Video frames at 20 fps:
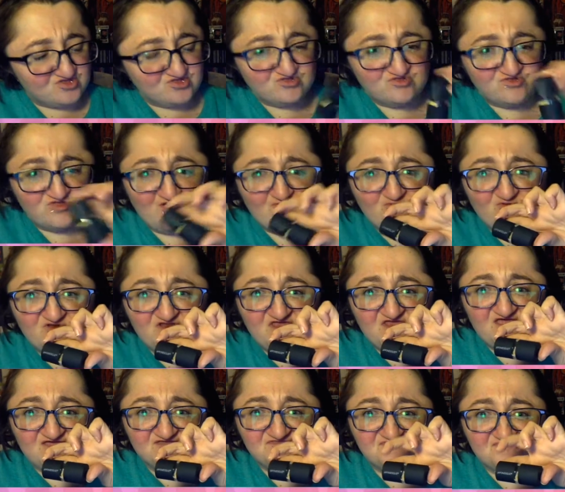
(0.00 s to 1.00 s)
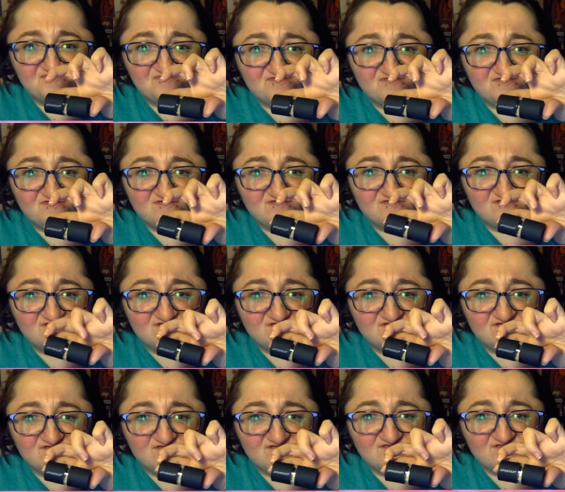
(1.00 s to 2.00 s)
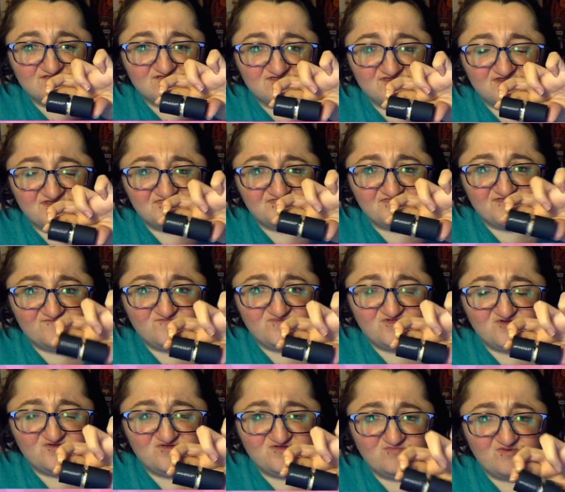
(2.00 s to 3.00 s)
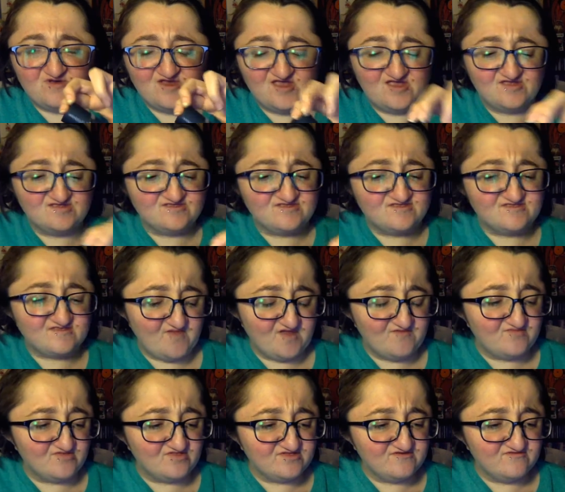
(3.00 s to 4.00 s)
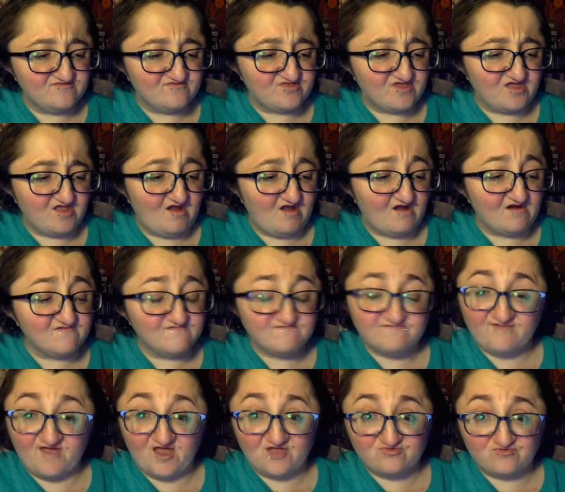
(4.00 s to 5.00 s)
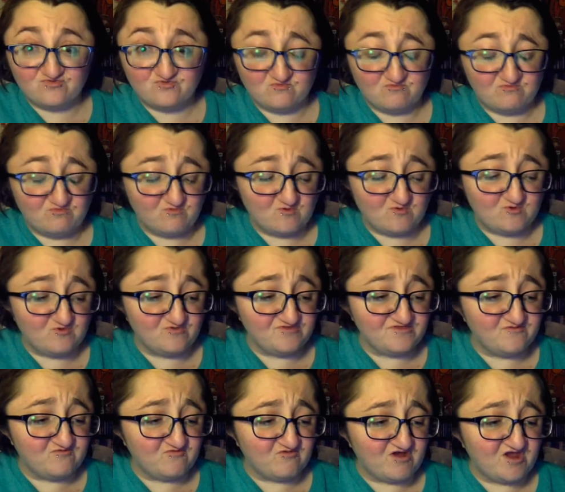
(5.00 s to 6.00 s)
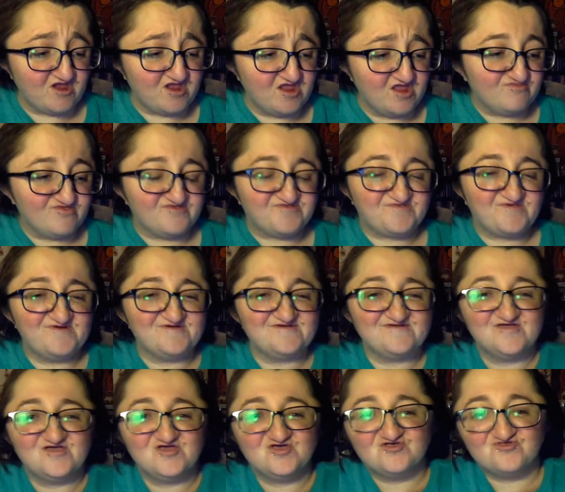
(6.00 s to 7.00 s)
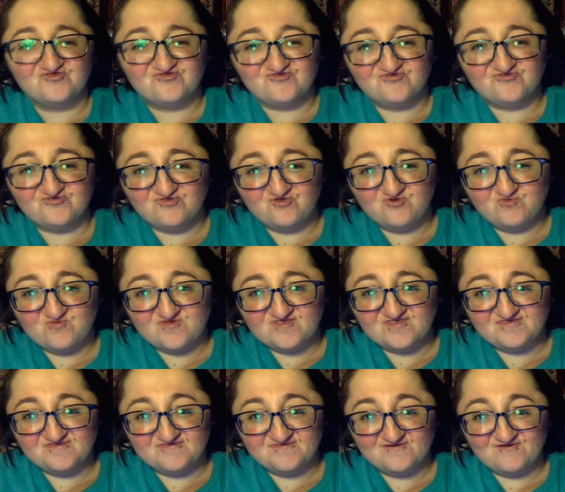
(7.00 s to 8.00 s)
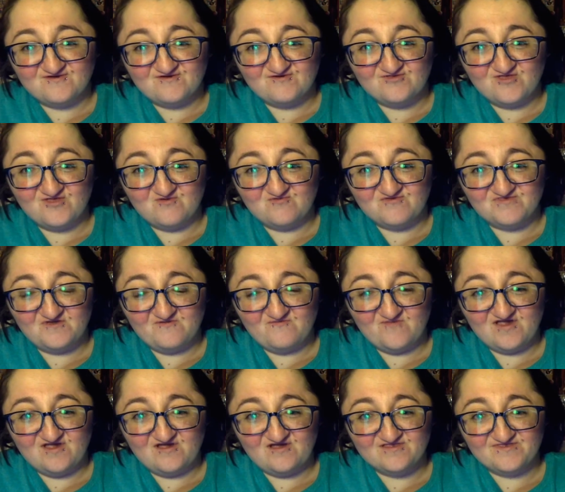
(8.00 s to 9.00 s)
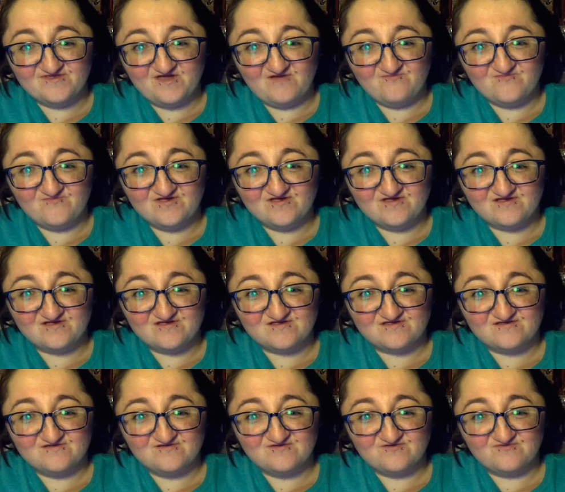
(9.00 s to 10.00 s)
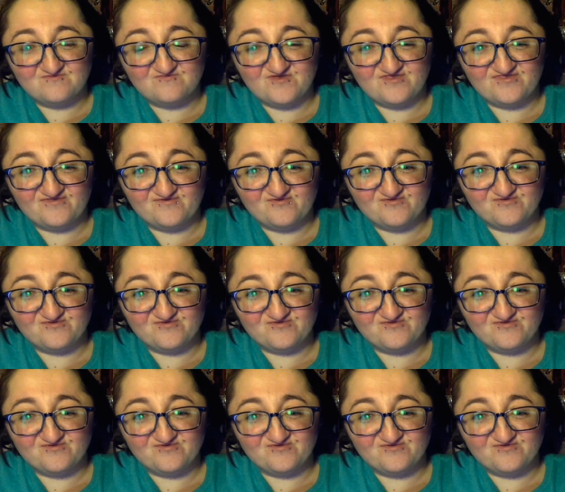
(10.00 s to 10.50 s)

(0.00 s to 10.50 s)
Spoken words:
Japonesque. It is a beauty brand. I believe they are, in fact, cruelty-free. This stupid sticker that was on my Hot Topic pencil